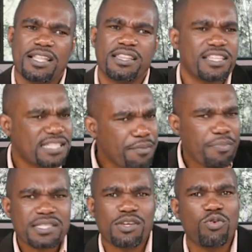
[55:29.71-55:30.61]
The same
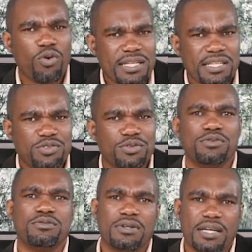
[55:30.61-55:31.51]
person who wanted to